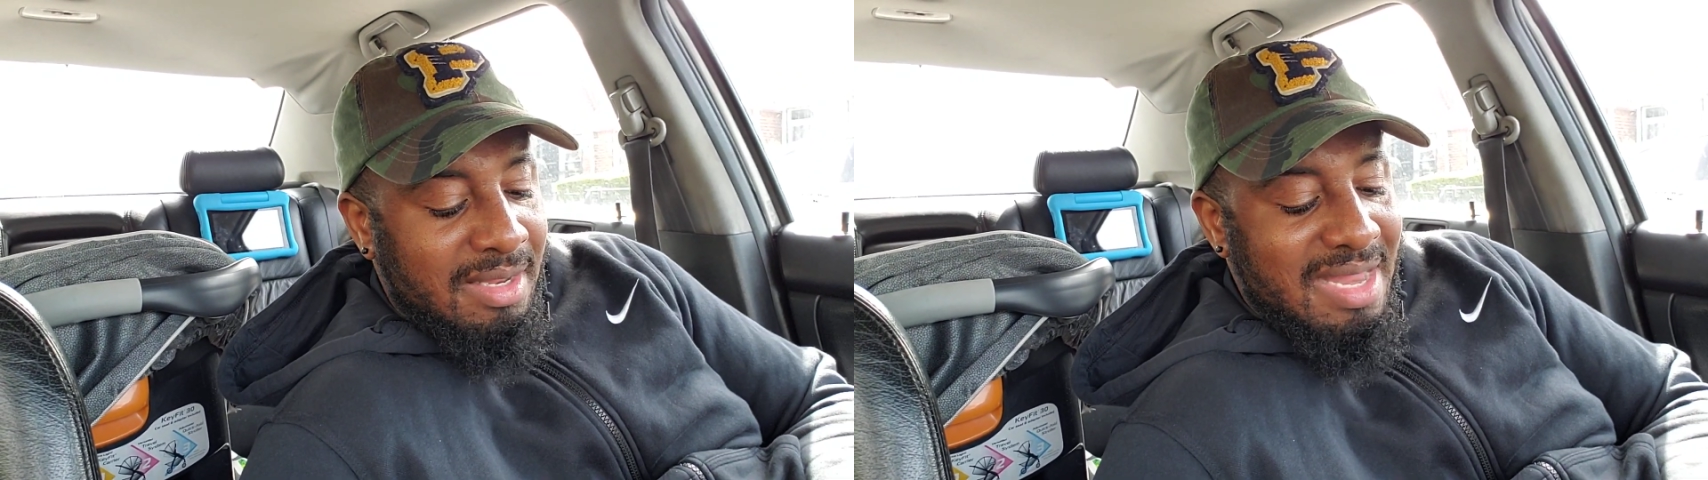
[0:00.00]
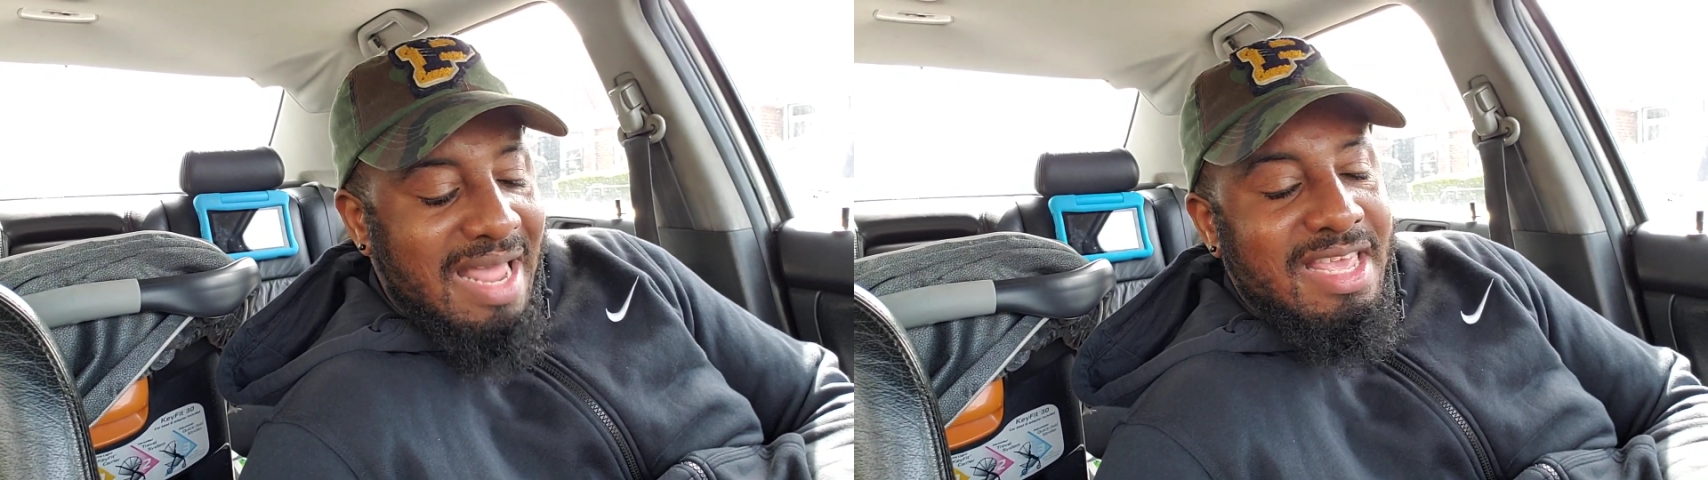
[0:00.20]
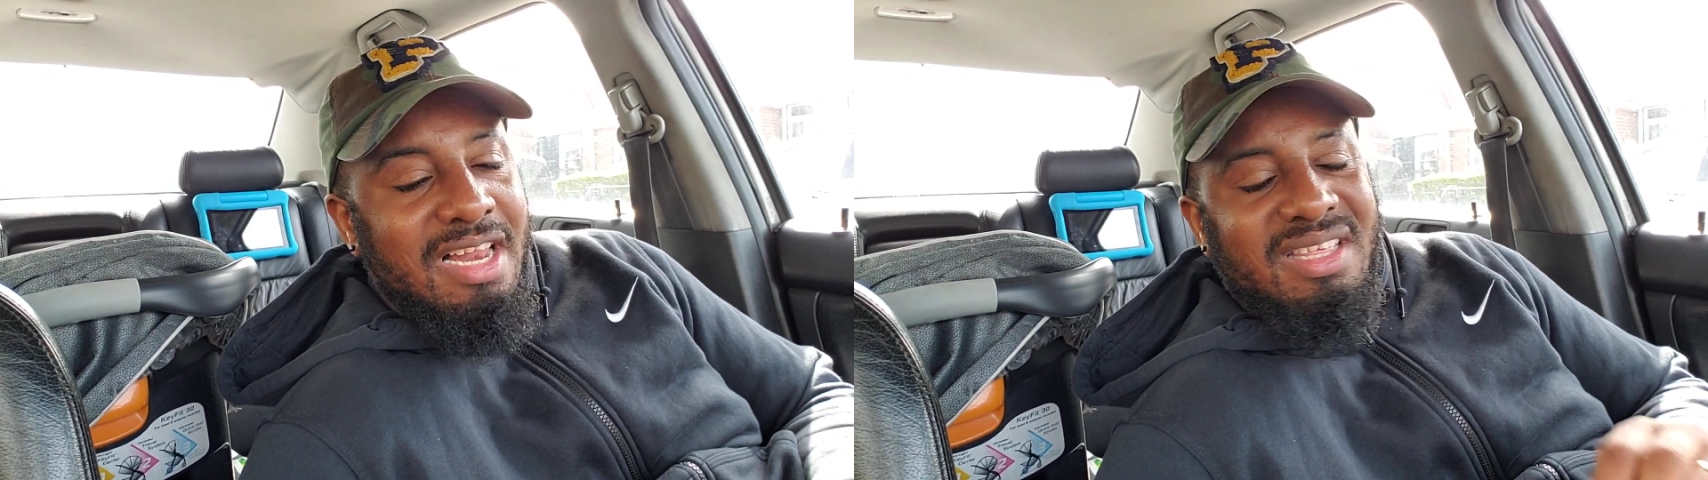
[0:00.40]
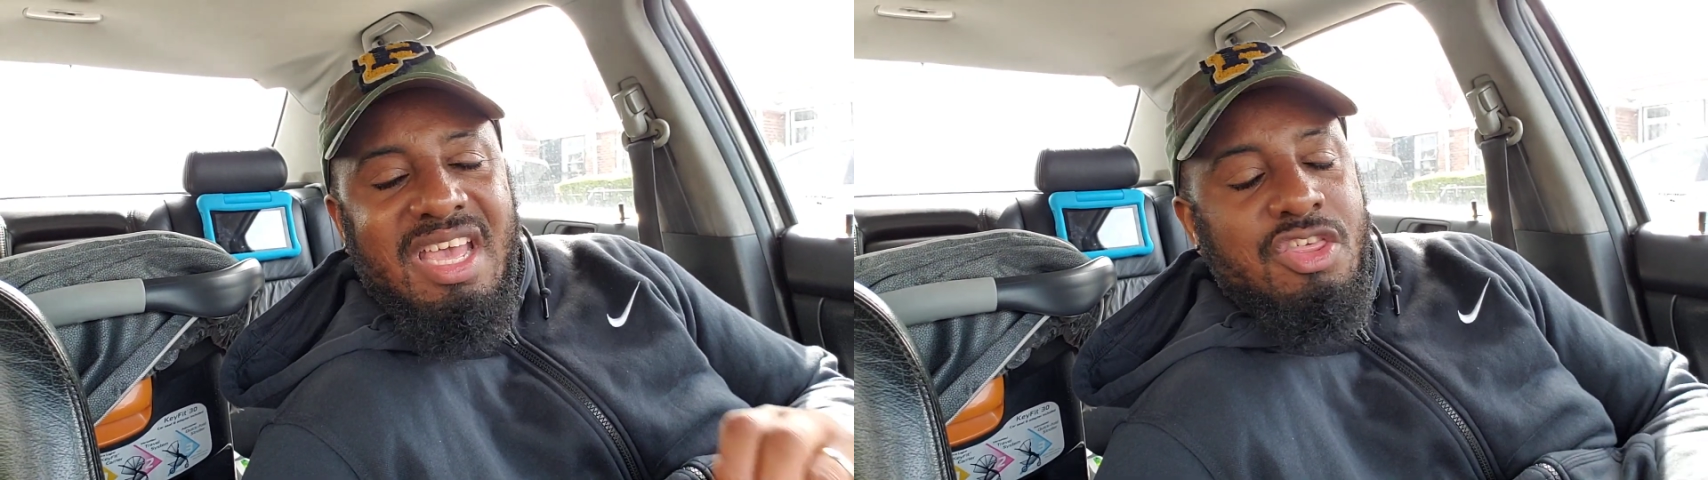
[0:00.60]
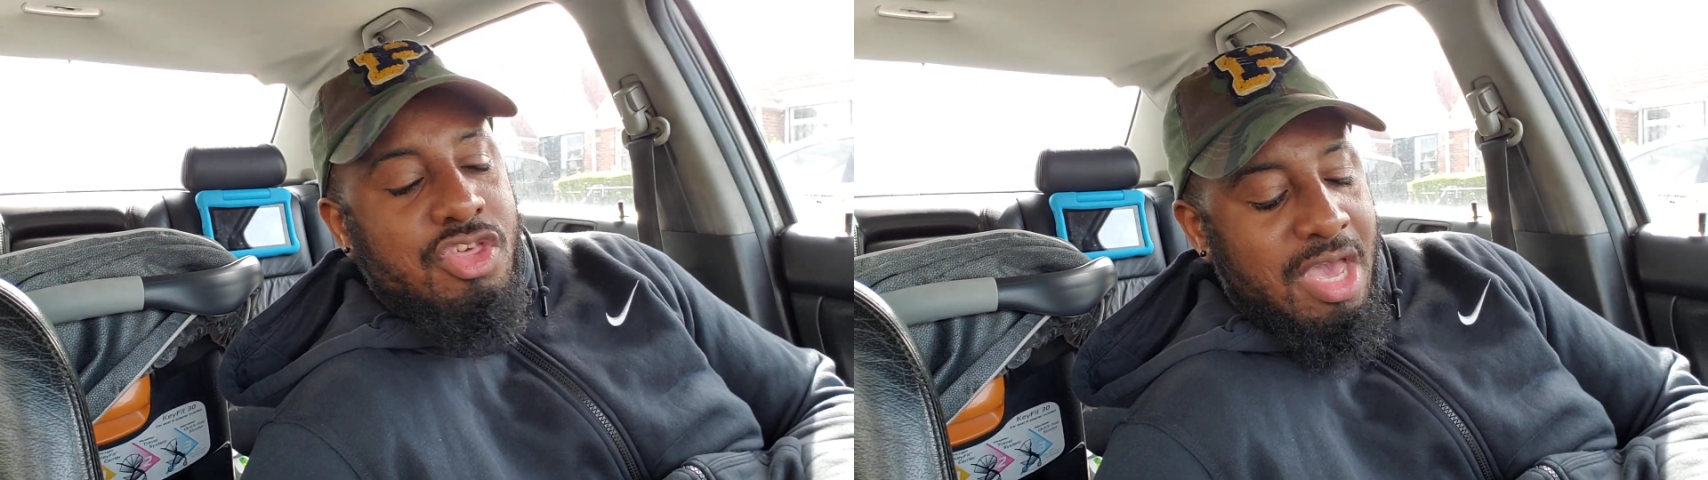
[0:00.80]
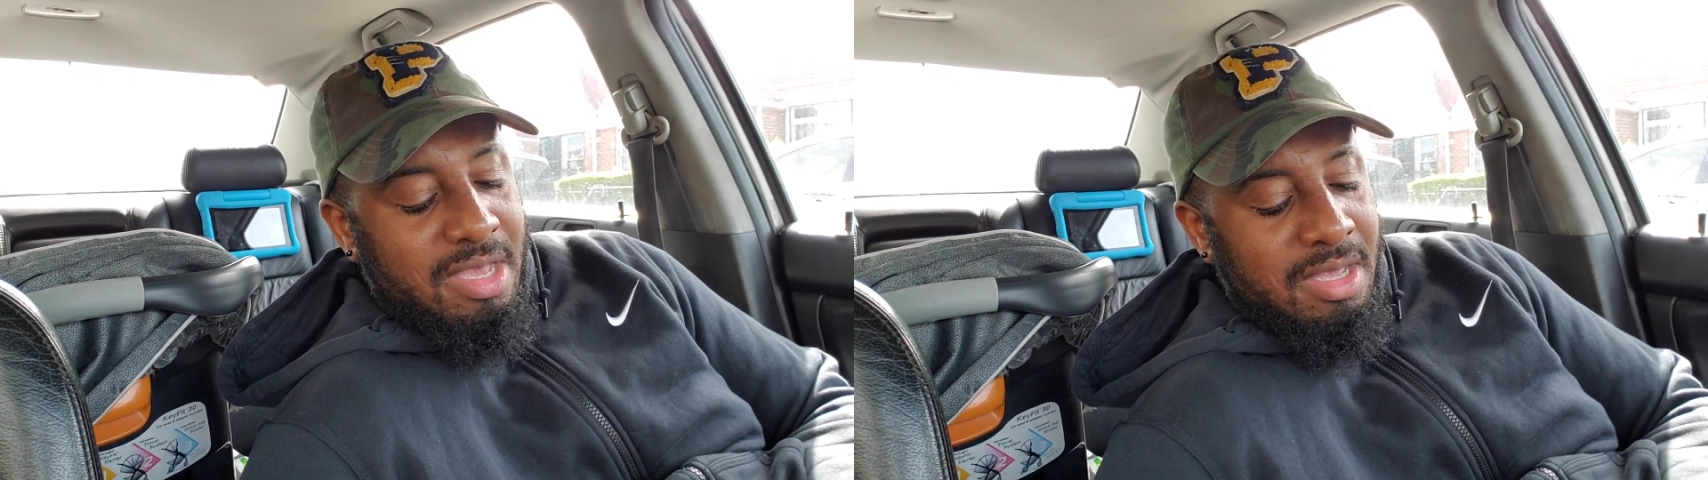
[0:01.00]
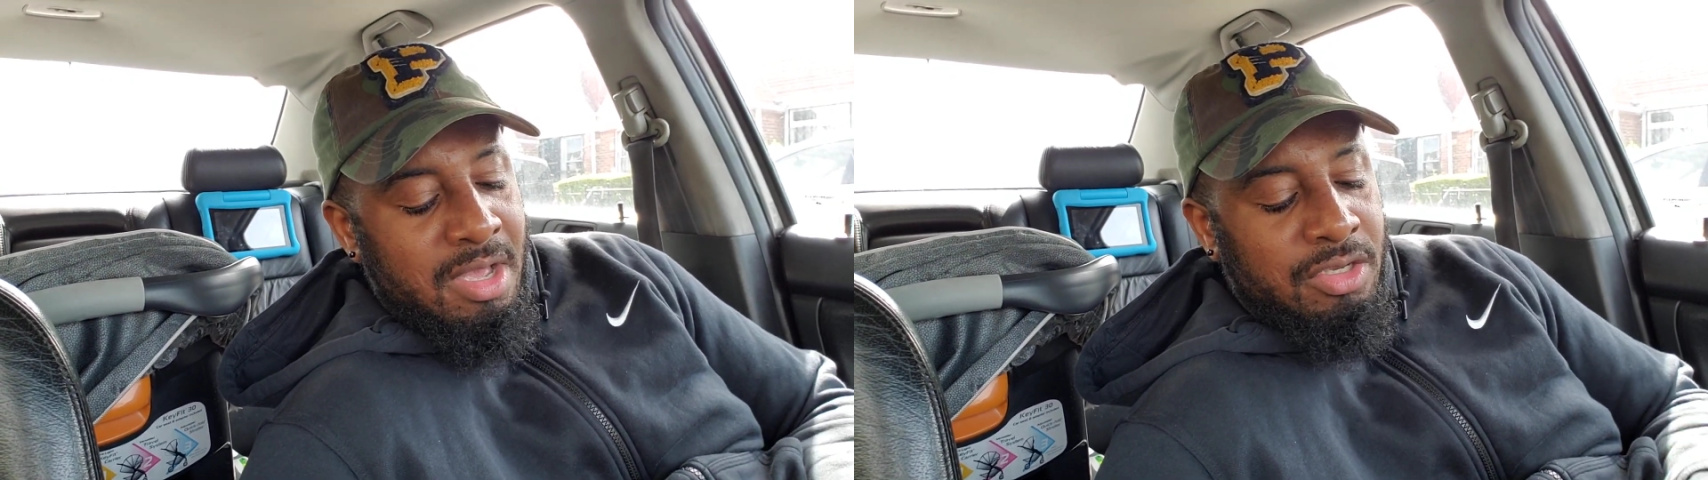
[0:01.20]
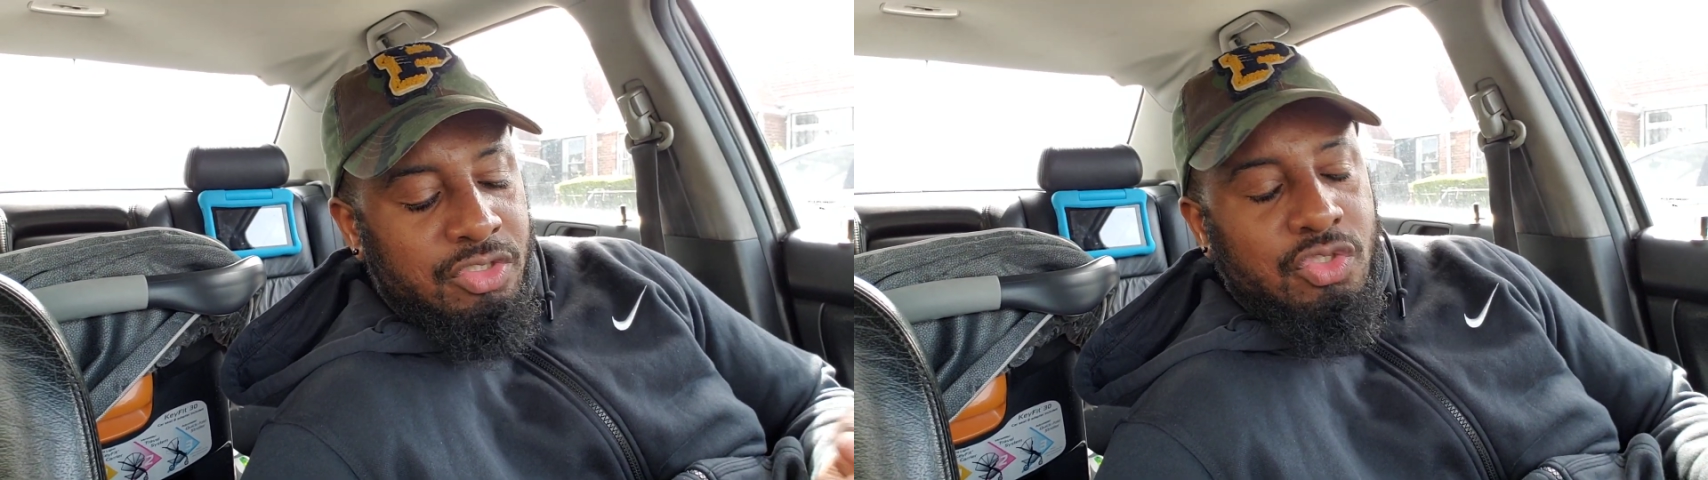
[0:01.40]
Daniel Ginczek
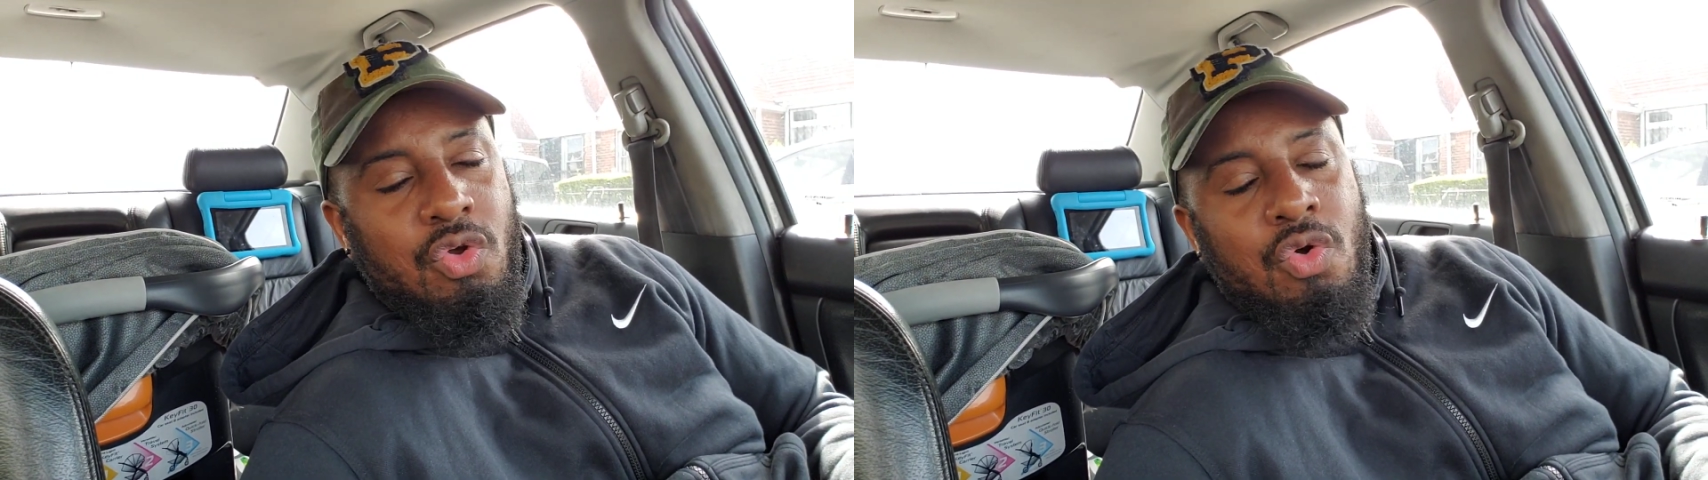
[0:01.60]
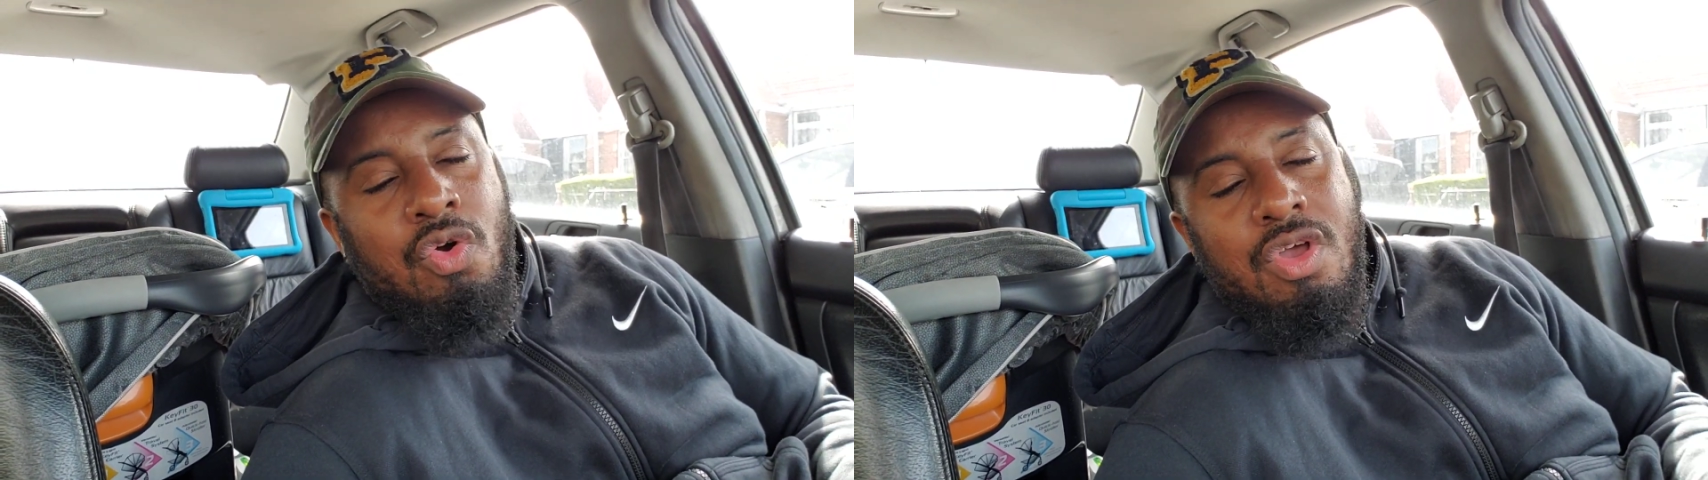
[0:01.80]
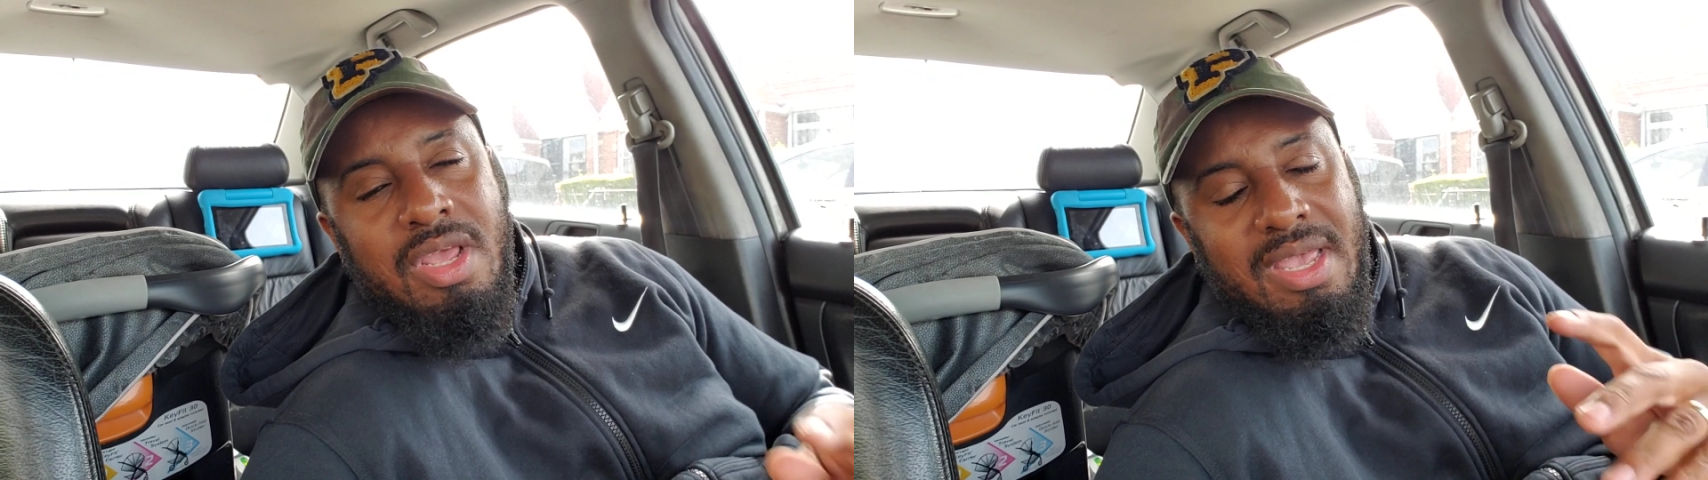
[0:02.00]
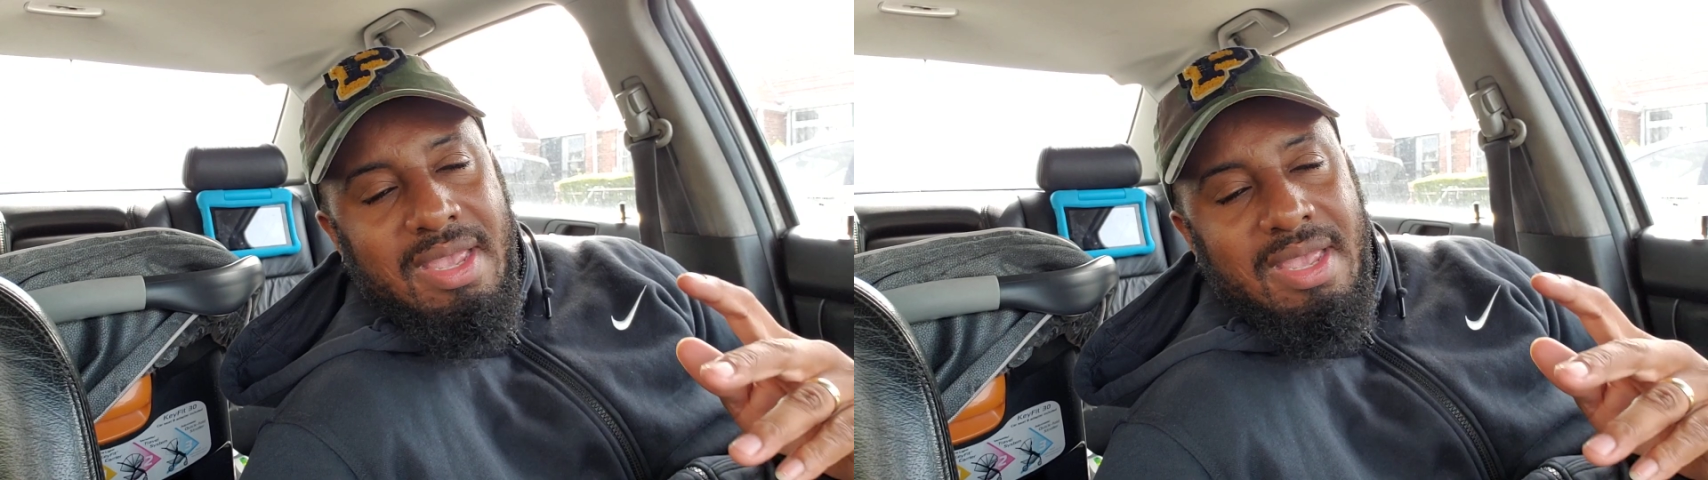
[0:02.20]
scored